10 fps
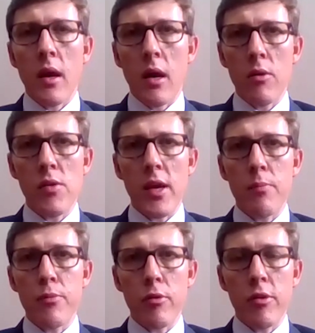how they
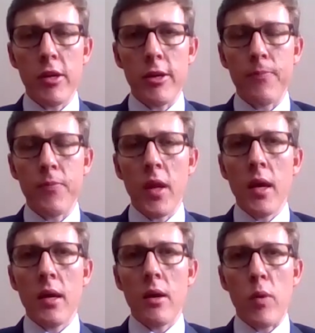procure.
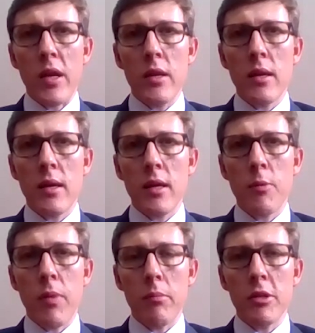When he
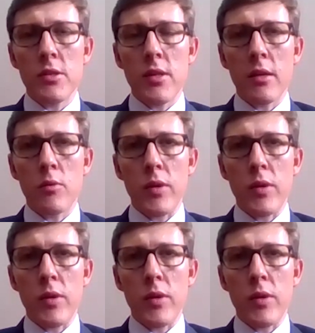published that,